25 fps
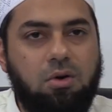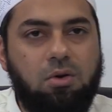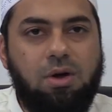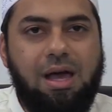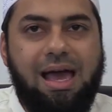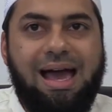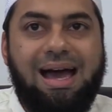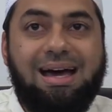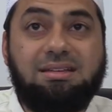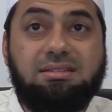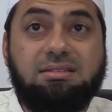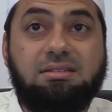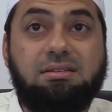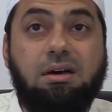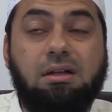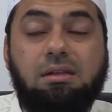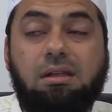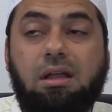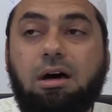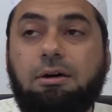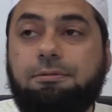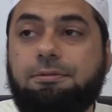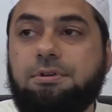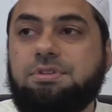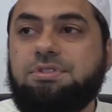Asking
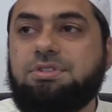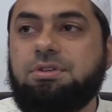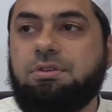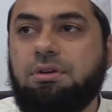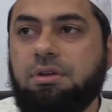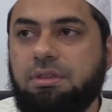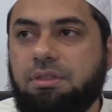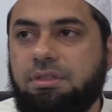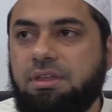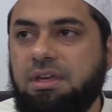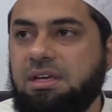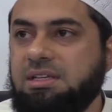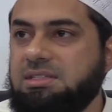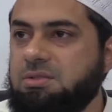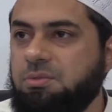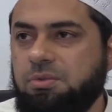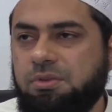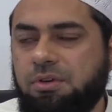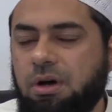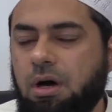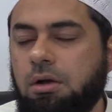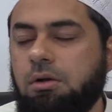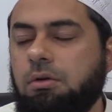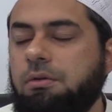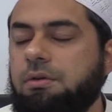Allah for certain things, and we've
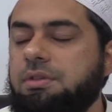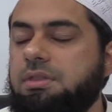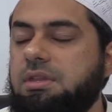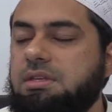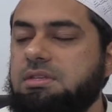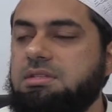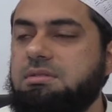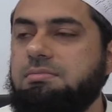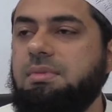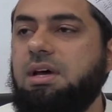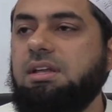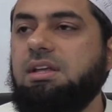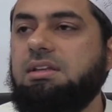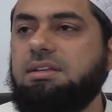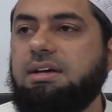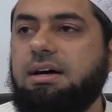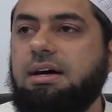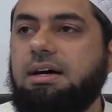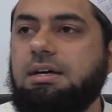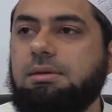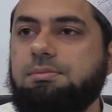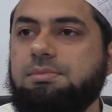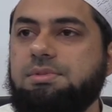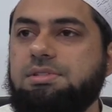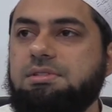gone over this many
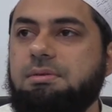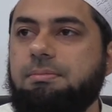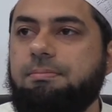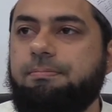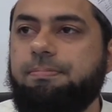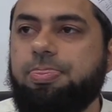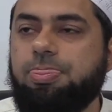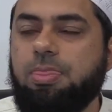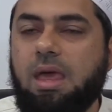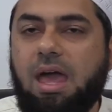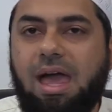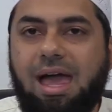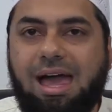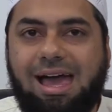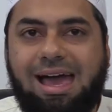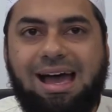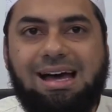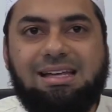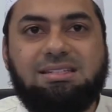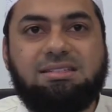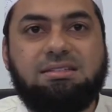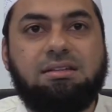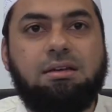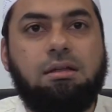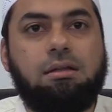times,
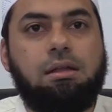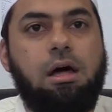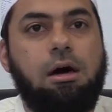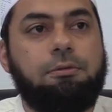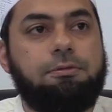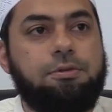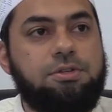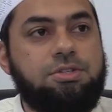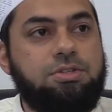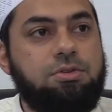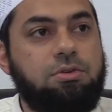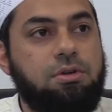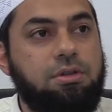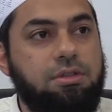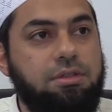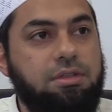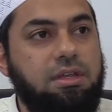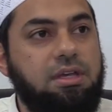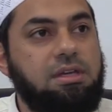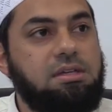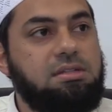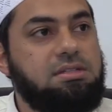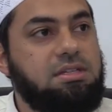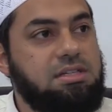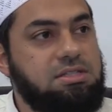asking Allah for certain
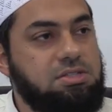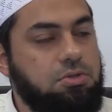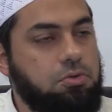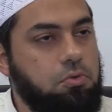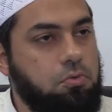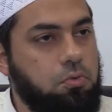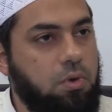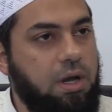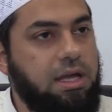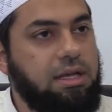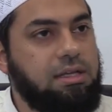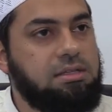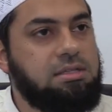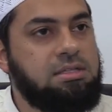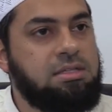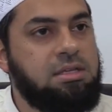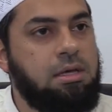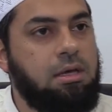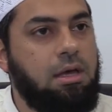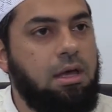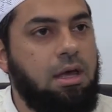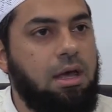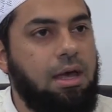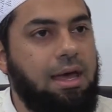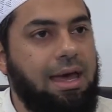things is great.
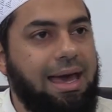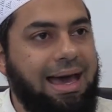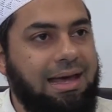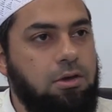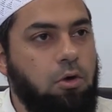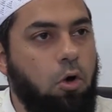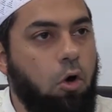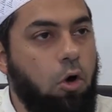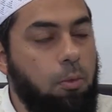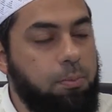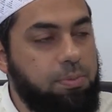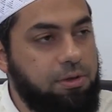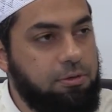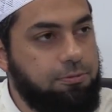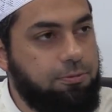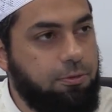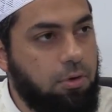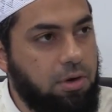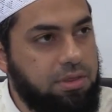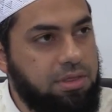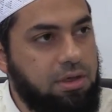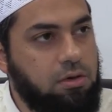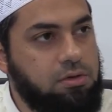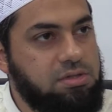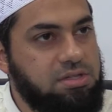And hoping
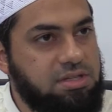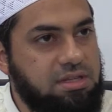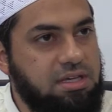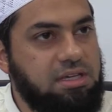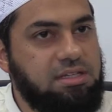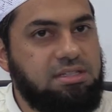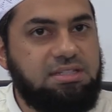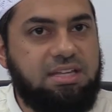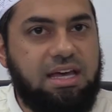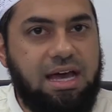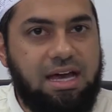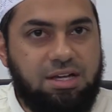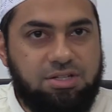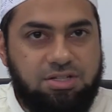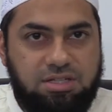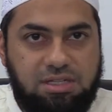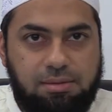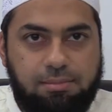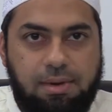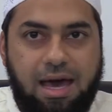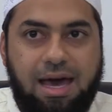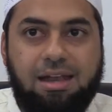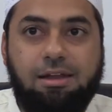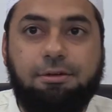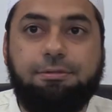for those things to actually
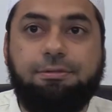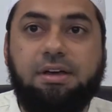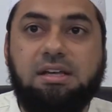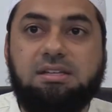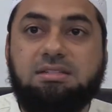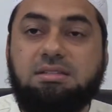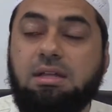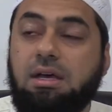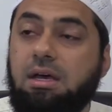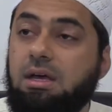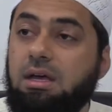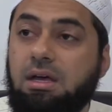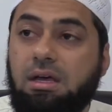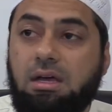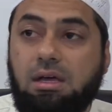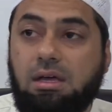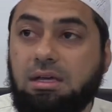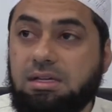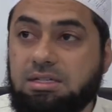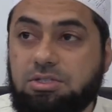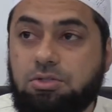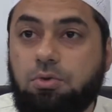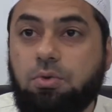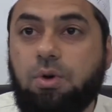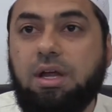manifest
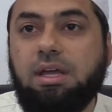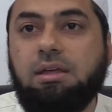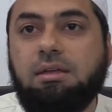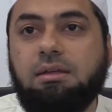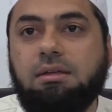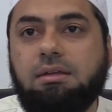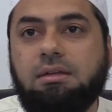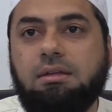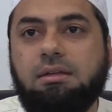is great.